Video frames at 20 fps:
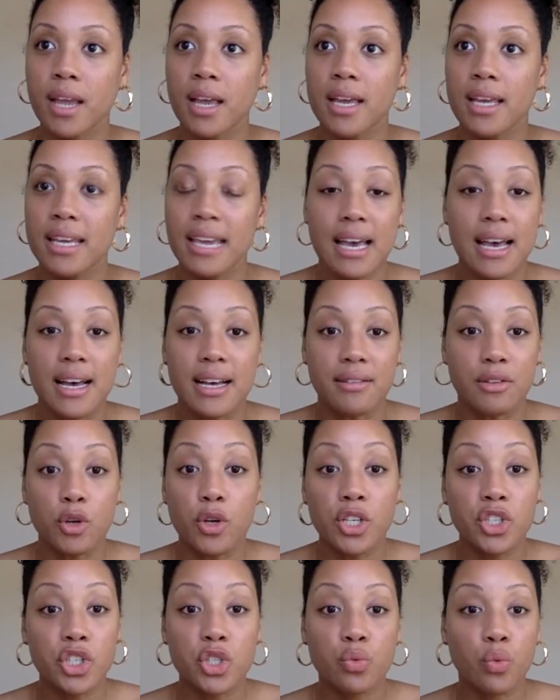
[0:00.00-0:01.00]
Yeah, you
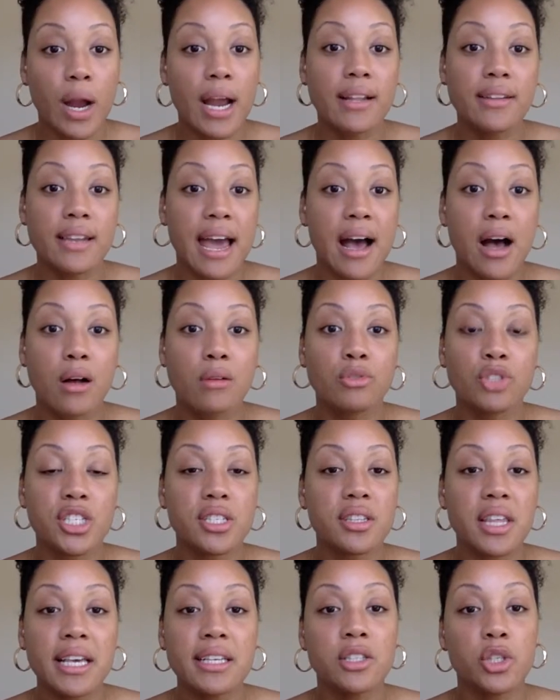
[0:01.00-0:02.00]
can just write down
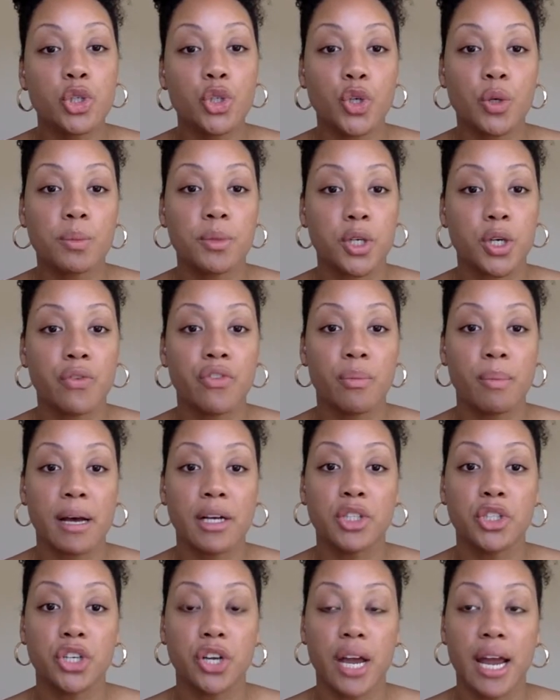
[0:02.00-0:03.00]
just things that you observe
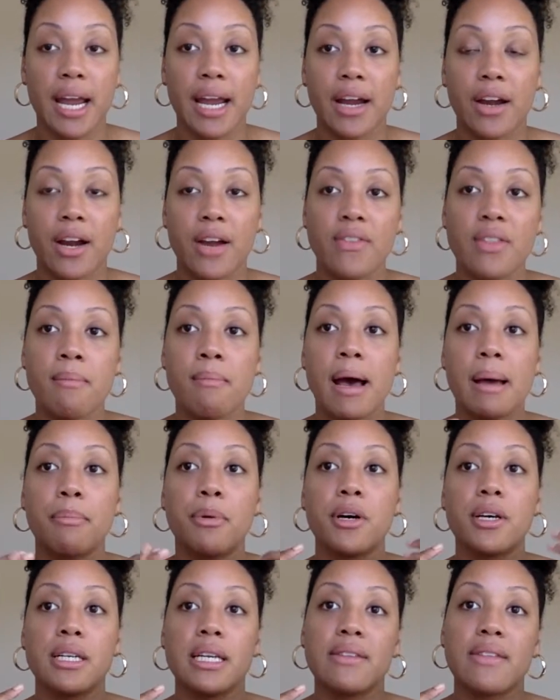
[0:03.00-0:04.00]
about your hair. And then by
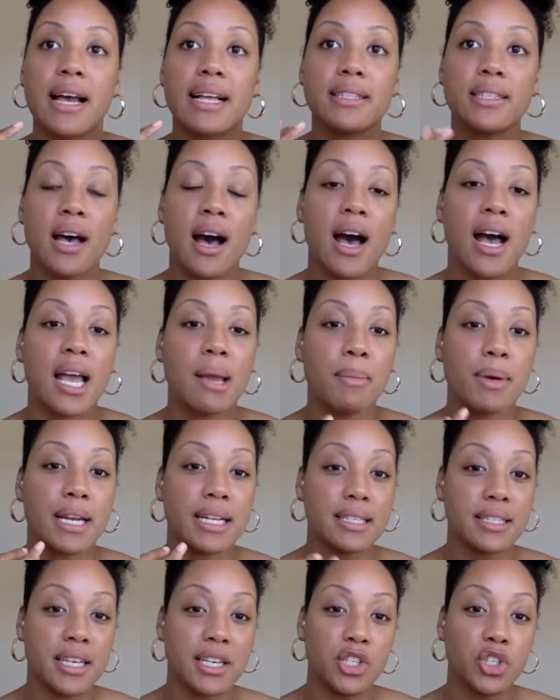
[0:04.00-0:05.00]
putting that time and
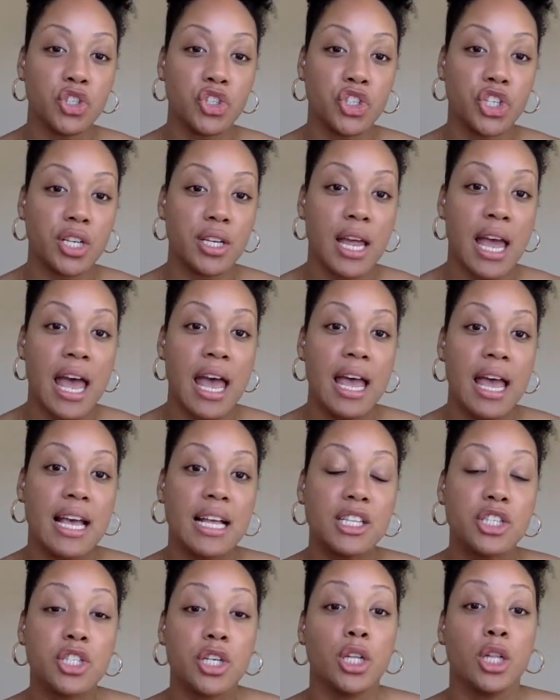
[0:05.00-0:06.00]
attention
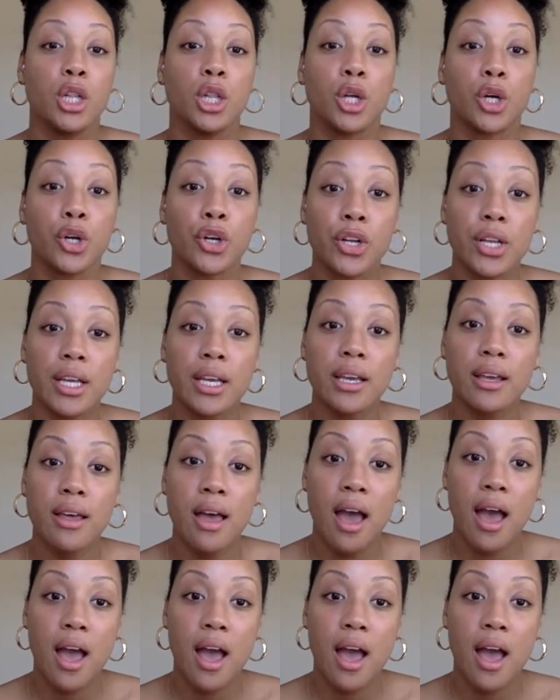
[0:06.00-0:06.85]
into learning